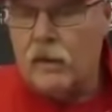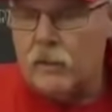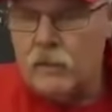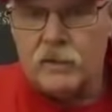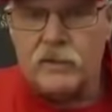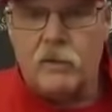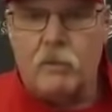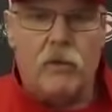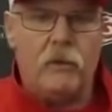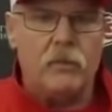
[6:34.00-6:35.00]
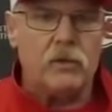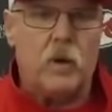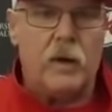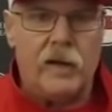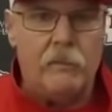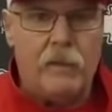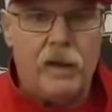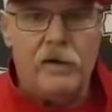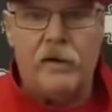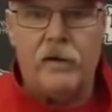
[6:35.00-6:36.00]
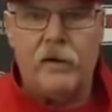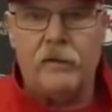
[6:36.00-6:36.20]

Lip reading: I mean, listen, both of them just want to get better.